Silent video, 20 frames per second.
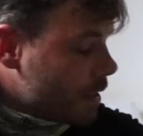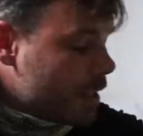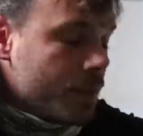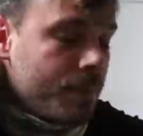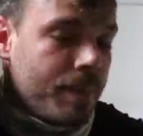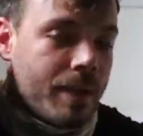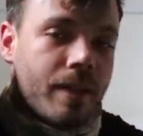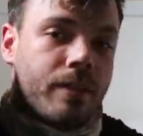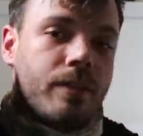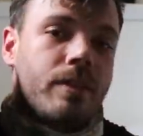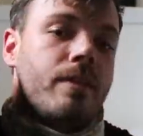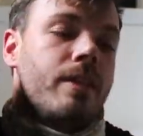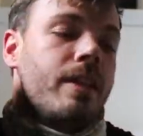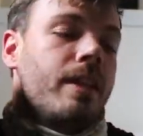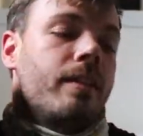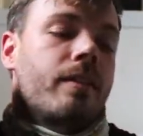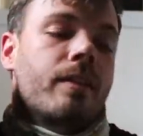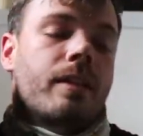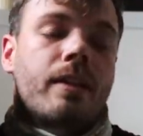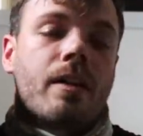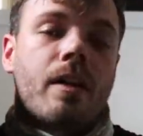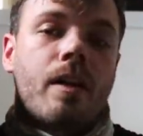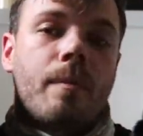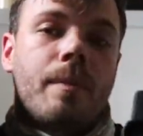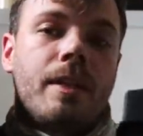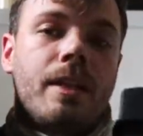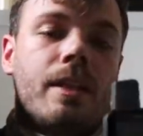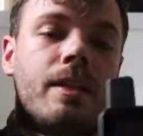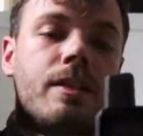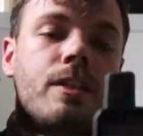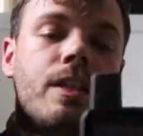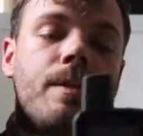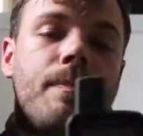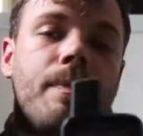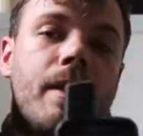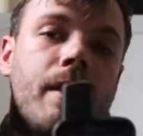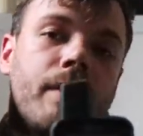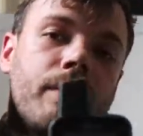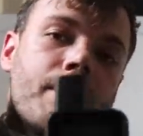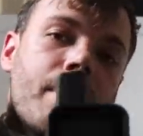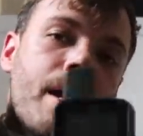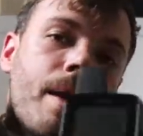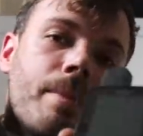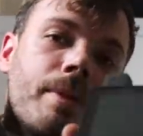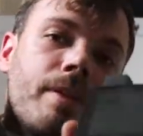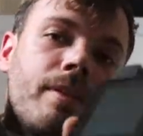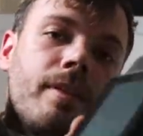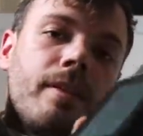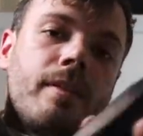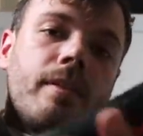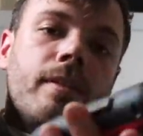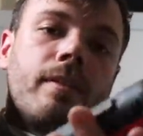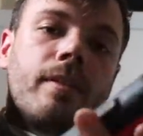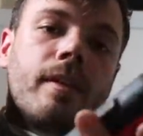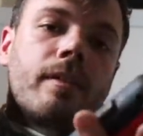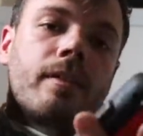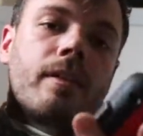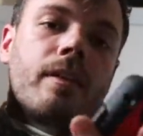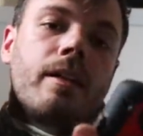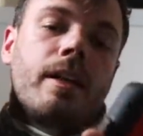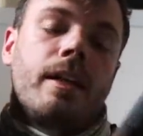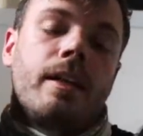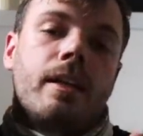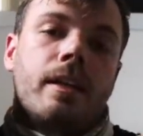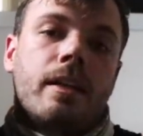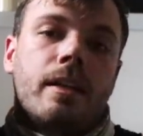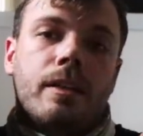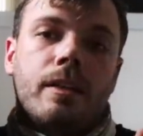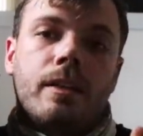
The GPS unit is a Garmin GPS map 66i.